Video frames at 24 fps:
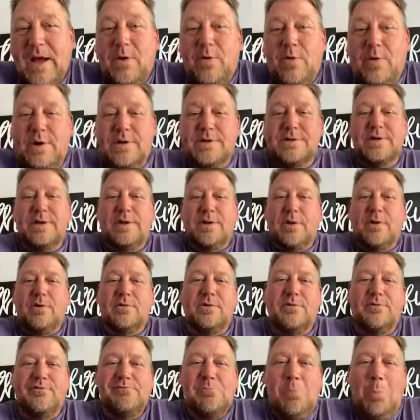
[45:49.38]
was the old
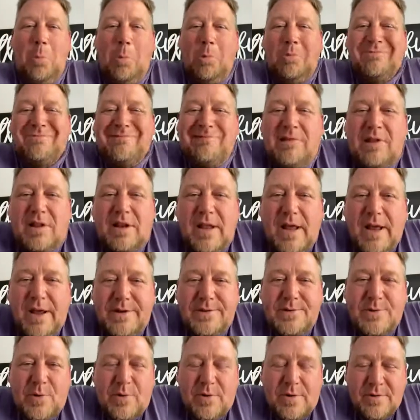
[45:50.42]

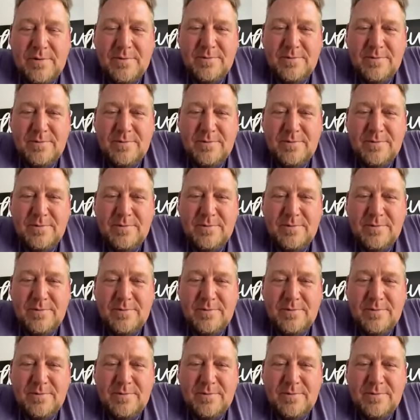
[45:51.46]
defibrillator?